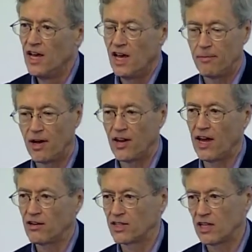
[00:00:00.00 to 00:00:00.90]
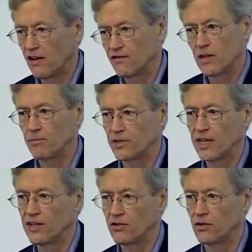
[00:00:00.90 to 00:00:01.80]
about how to solve some
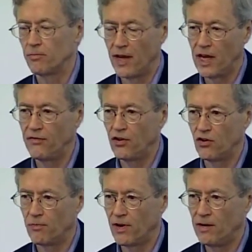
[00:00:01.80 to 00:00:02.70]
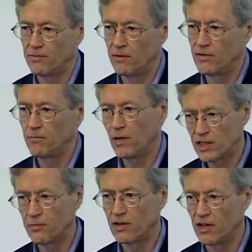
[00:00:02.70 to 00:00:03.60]
particular behavioral problem, they're
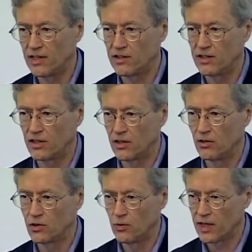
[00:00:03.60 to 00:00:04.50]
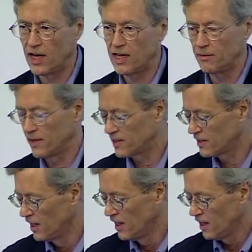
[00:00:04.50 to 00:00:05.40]
much more likely to go to economists
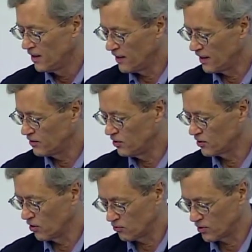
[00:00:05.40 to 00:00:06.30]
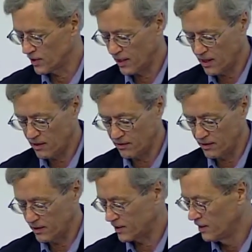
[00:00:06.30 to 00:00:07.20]
than to social
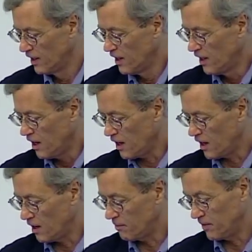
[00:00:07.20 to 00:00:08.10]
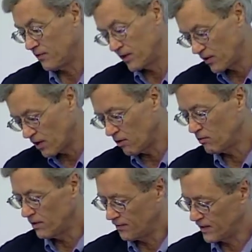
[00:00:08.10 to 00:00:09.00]
psychologists. Um, even
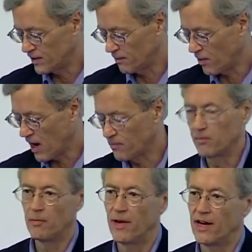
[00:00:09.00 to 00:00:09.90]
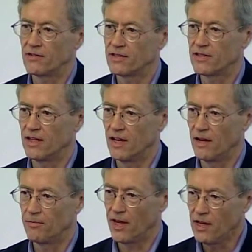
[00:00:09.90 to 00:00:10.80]
though if it's a problem about uh,
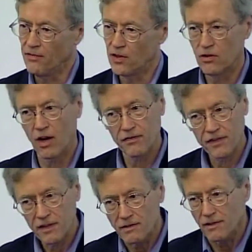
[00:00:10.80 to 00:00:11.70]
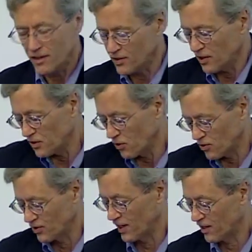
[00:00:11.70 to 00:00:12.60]
behavior, often it's the
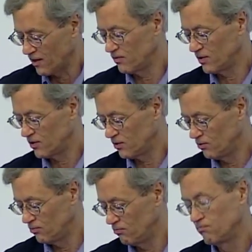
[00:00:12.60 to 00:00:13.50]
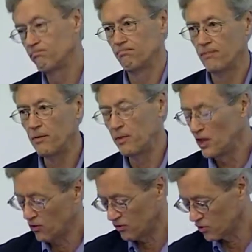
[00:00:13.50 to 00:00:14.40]
social psychologist who maybe
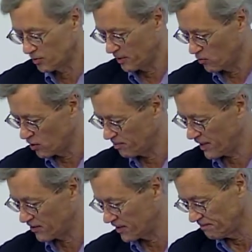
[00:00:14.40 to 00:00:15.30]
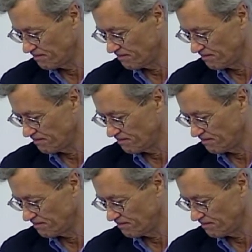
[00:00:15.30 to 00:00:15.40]
know a little bit more about it.